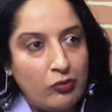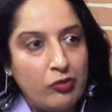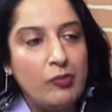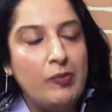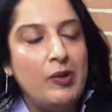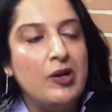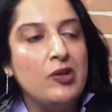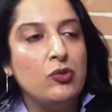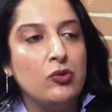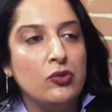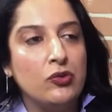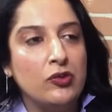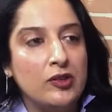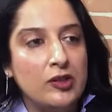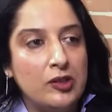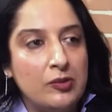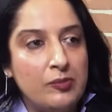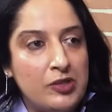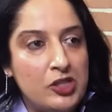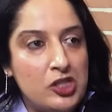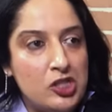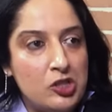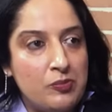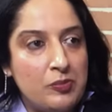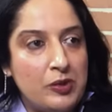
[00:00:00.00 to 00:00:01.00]
from my sources in the
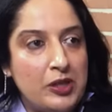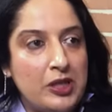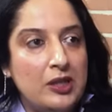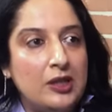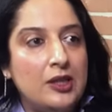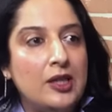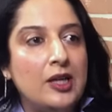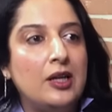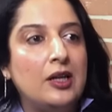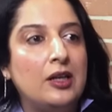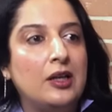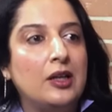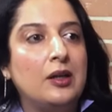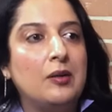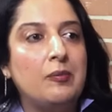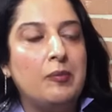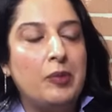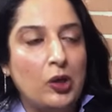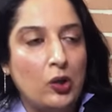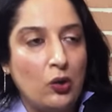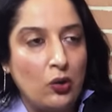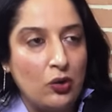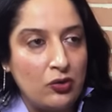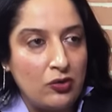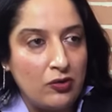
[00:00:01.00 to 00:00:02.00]
BJP that
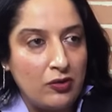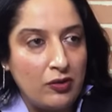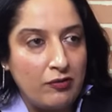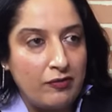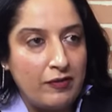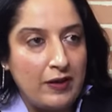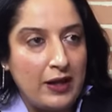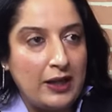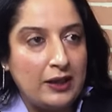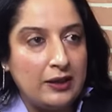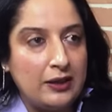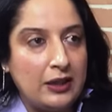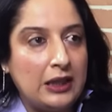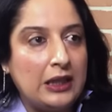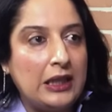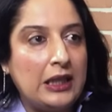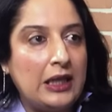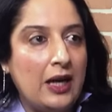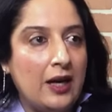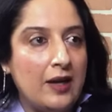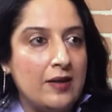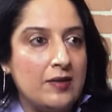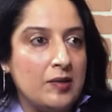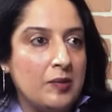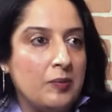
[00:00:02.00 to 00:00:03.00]
because of the fact that he
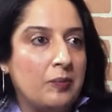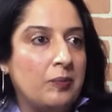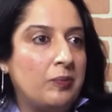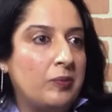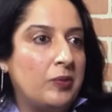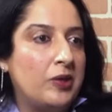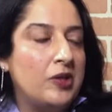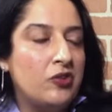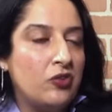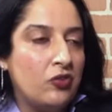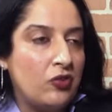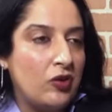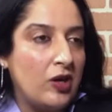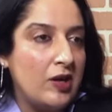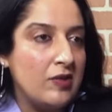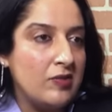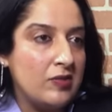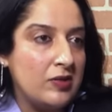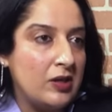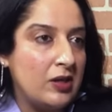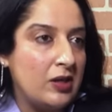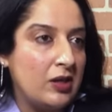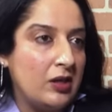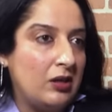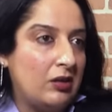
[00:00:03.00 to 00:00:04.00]
has a
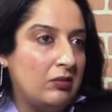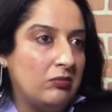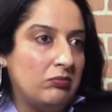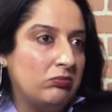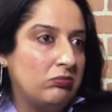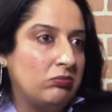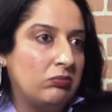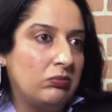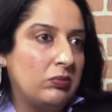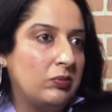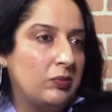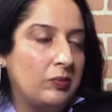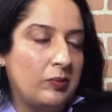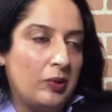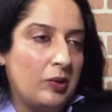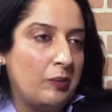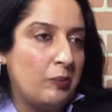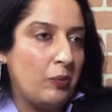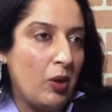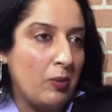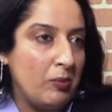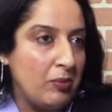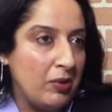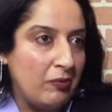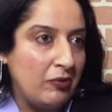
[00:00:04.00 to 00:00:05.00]
distrust and a,
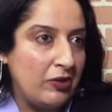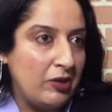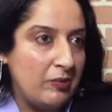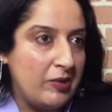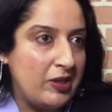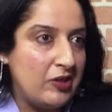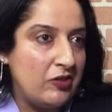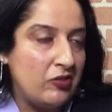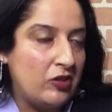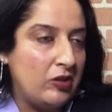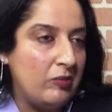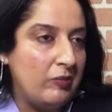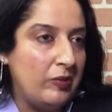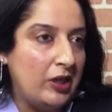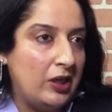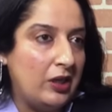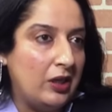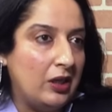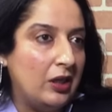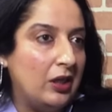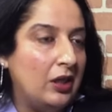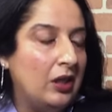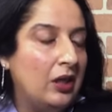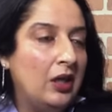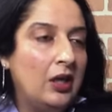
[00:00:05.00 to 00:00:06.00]
problem with the mainstream
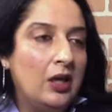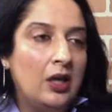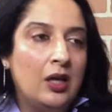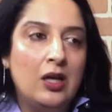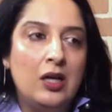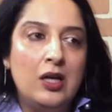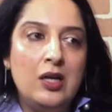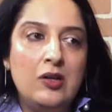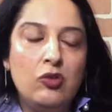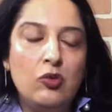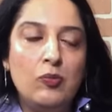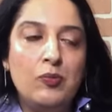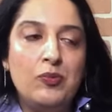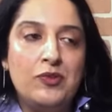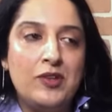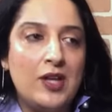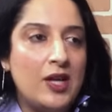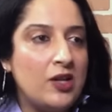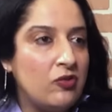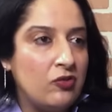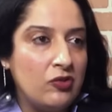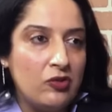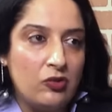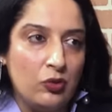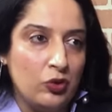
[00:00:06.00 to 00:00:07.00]
media, he's
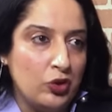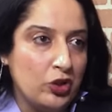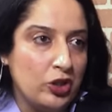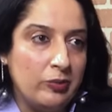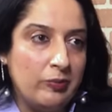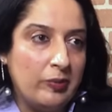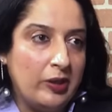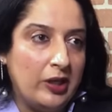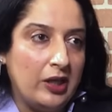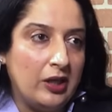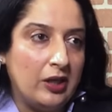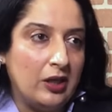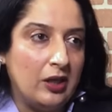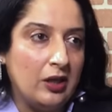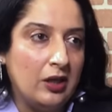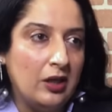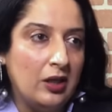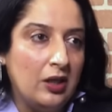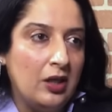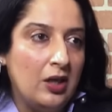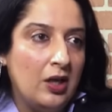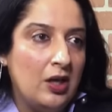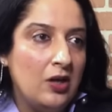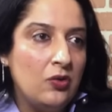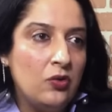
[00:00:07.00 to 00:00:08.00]
obsessed with social media.
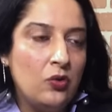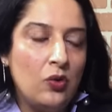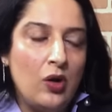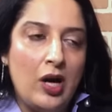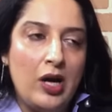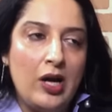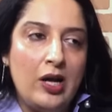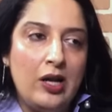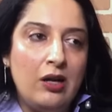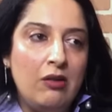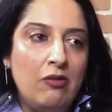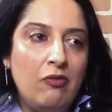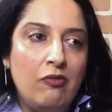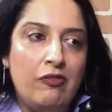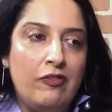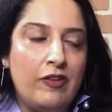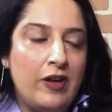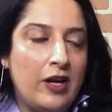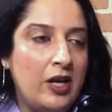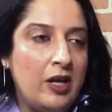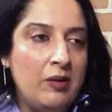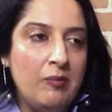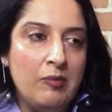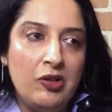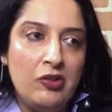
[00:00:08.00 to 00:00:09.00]
Hmm. So I
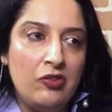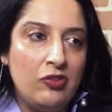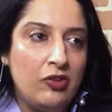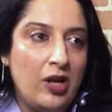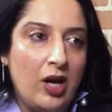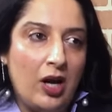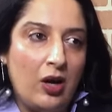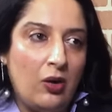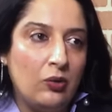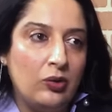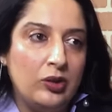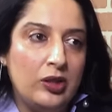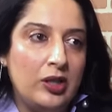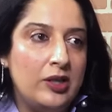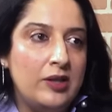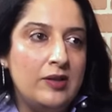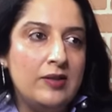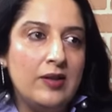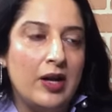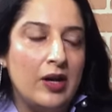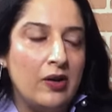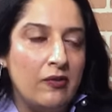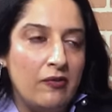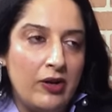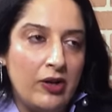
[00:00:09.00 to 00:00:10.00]
very much doubt that he's
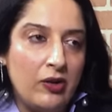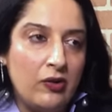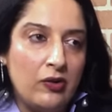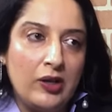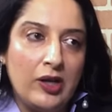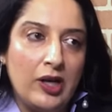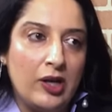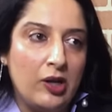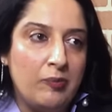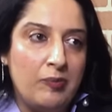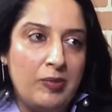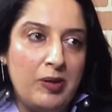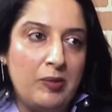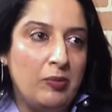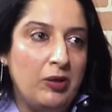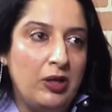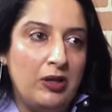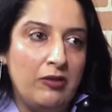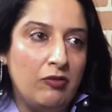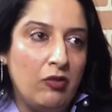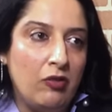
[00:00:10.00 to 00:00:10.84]
unaware of the kind of people he